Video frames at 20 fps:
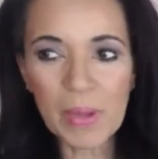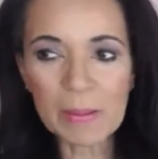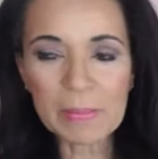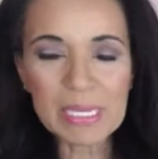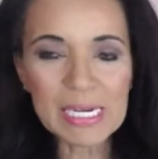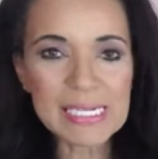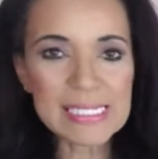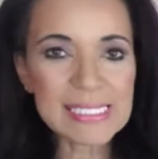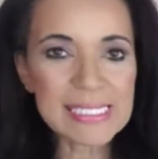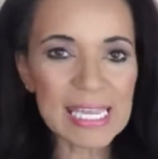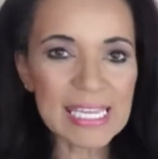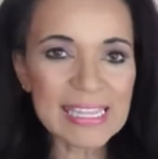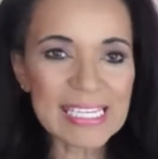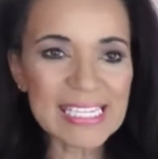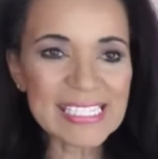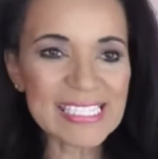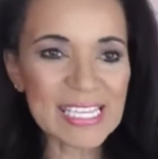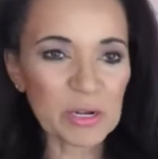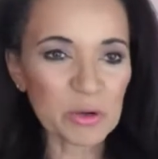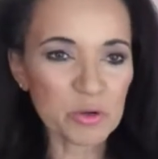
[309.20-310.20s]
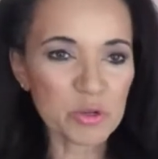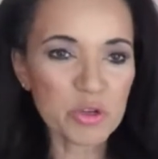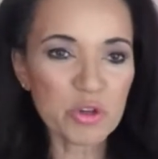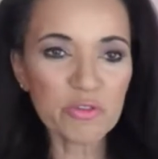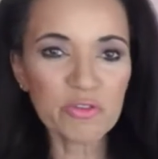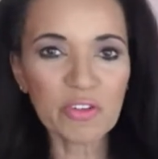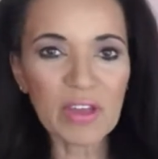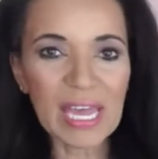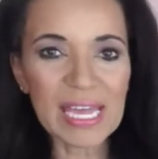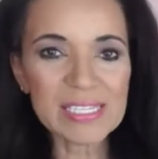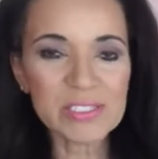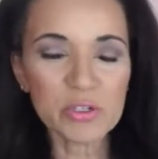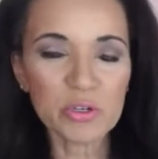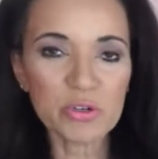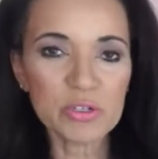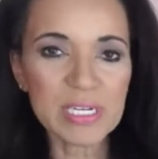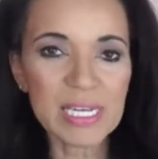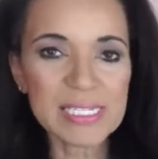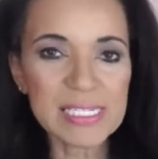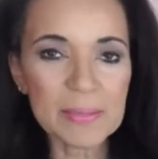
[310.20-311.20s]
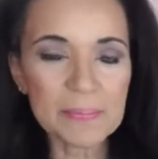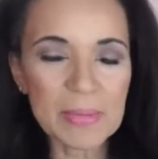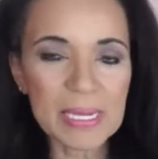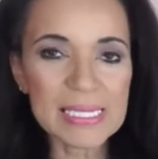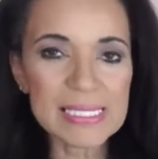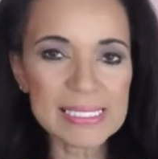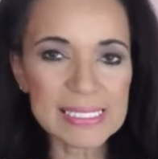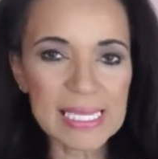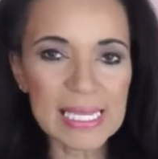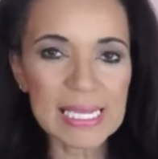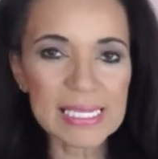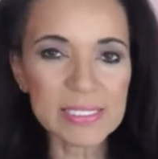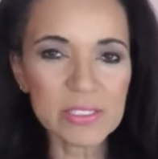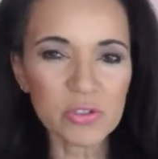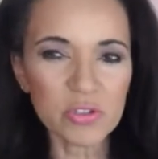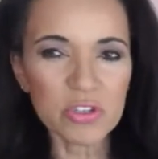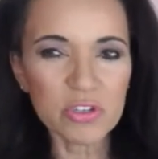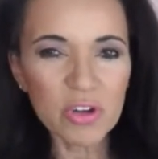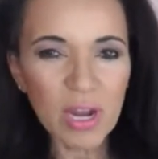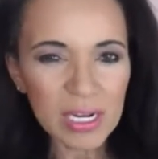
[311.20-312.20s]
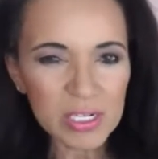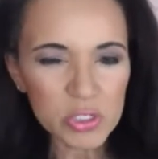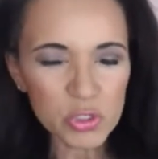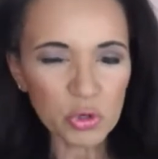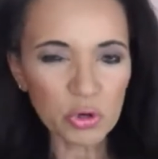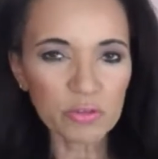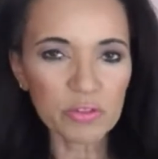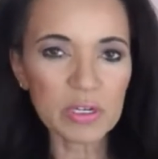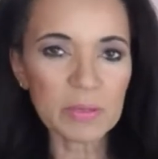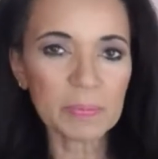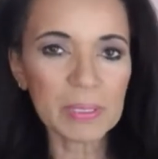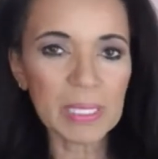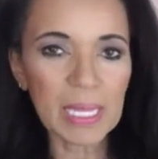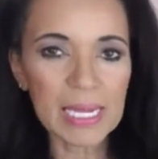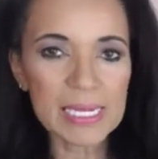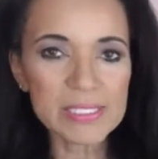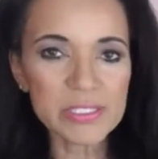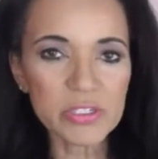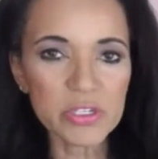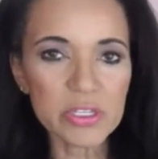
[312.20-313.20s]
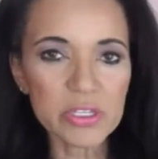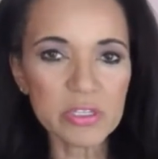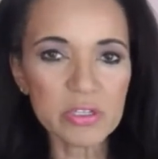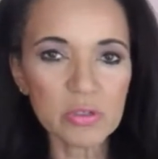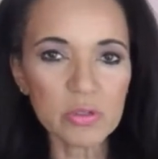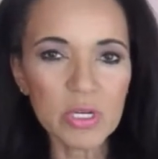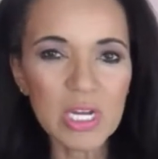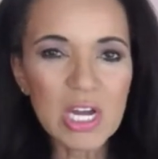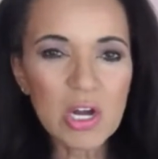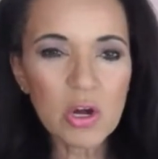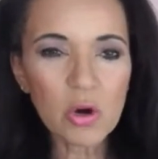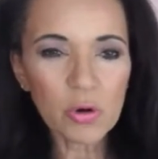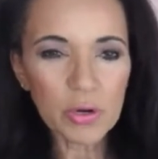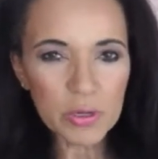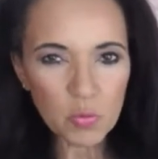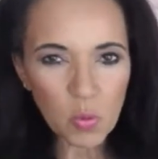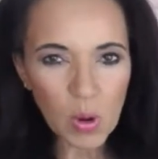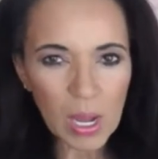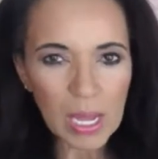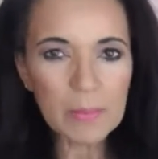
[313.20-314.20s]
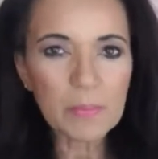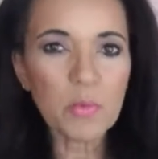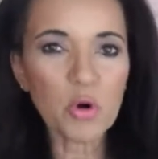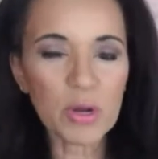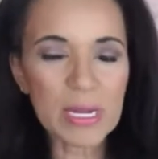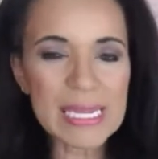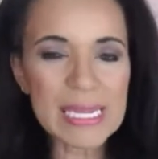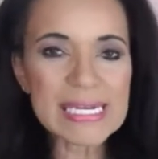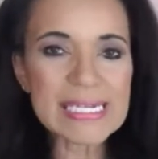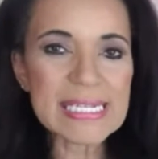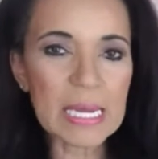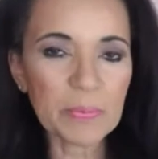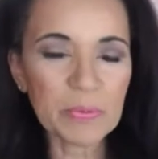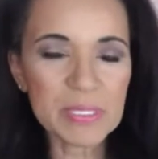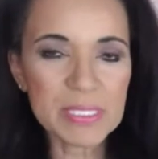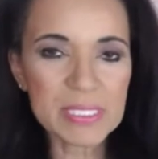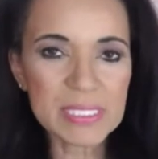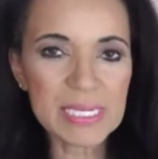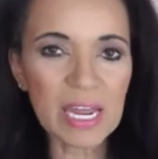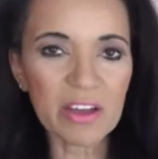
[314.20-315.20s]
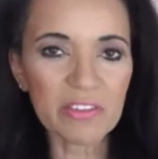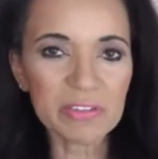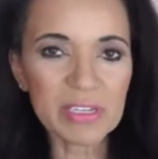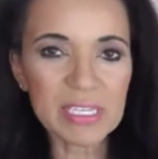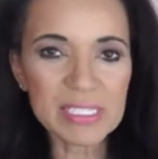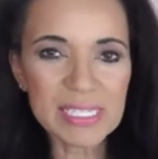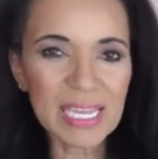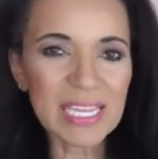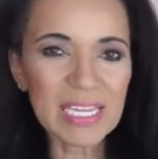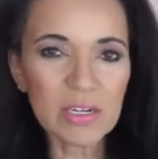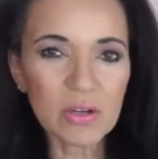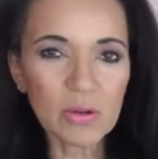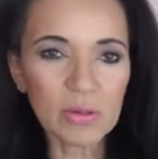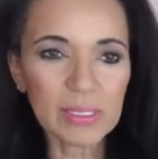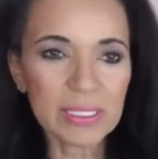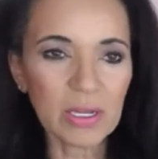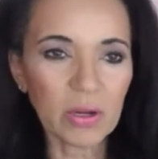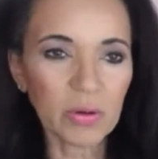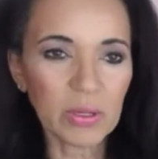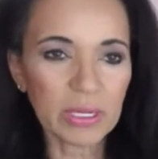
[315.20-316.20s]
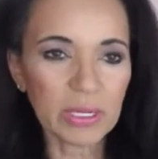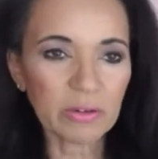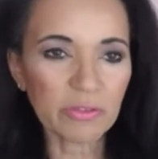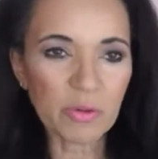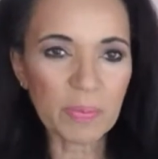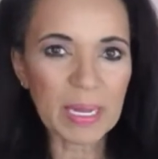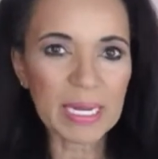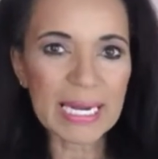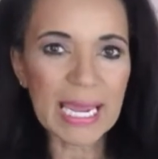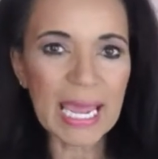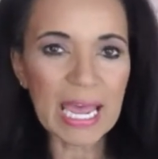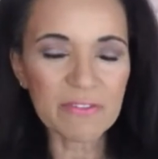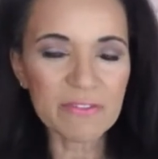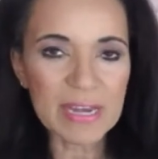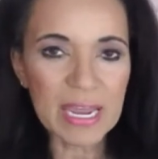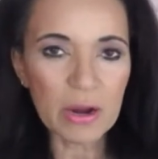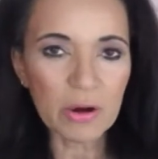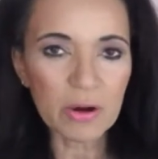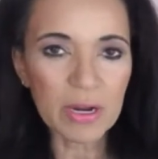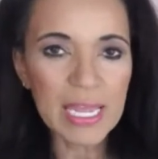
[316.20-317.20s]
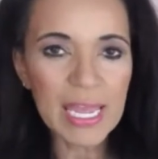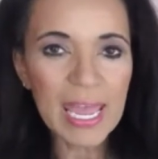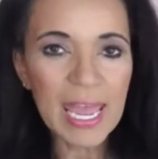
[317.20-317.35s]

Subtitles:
going to say things that are too fast or doesn't make sense, or you're not sure if it applies to you, or you want more in-depth stuff, because I can only go here for about a half an hour.